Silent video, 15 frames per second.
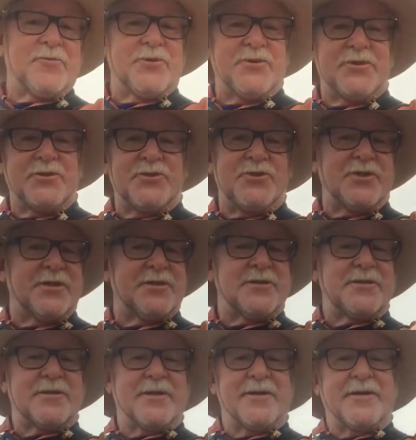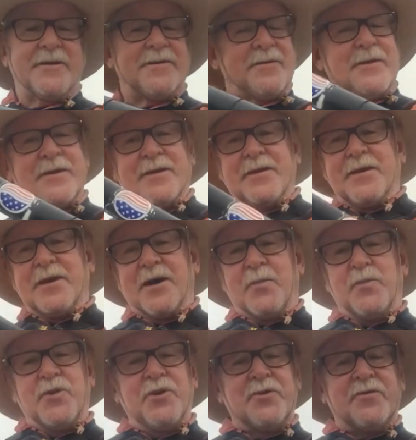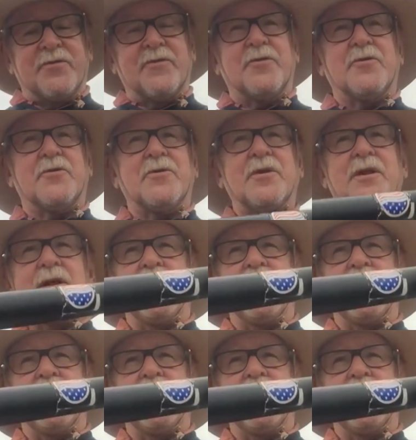which is just a beautiful